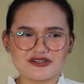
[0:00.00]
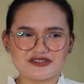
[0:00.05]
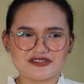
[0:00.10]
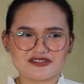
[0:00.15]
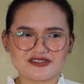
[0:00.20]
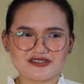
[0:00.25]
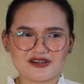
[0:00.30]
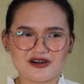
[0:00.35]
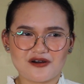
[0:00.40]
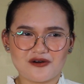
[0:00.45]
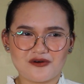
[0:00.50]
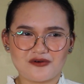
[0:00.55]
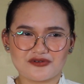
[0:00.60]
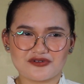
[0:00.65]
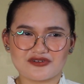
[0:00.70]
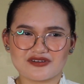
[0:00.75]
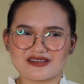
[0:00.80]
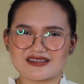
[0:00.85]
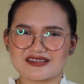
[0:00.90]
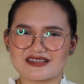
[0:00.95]

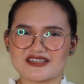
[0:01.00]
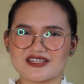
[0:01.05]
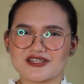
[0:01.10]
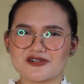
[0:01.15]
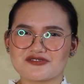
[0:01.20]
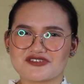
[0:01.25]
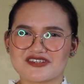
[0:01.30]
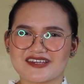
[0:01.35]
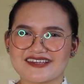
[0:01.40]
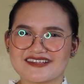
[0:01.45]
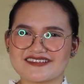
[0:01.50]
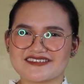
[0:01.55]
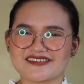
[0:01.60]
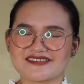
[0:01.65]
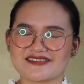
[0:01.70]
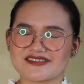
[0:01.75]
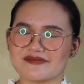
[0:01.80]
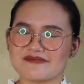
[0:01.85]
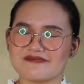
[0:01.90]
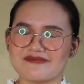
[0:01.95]
So you can
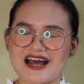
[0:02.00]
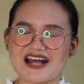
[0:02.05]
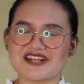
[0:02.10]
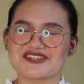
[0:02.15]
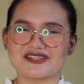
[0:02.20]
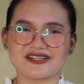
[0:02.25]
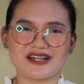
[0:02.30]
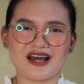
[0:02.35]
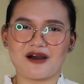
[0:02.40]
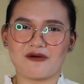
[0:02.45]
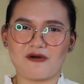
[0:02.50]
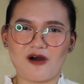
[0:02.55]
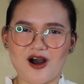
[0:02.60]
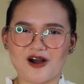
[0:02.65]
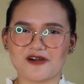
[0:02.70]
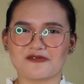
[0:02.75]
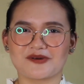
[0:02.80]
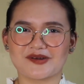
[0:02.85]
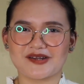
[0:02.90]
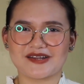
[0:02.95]
just imagine how
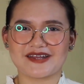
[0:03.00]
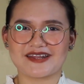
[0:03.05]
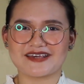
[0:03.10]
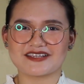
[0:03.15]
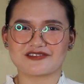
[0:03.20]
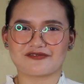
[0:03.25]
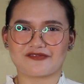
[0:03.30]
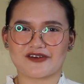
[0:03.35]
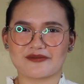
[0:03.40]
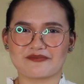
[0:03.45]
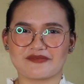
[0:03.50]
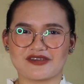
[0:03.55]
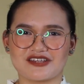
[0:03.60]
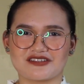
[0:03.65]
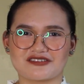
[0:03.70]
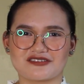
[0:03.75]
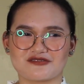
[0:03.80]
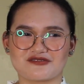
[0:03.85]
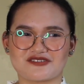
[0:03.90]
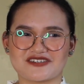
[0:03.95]
awkward it is for
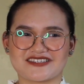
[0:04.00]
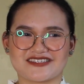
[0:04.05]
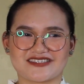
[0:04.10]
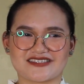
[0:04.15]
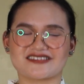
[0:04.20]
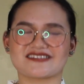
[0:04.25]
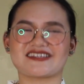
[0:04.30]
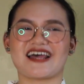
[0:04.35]
me to just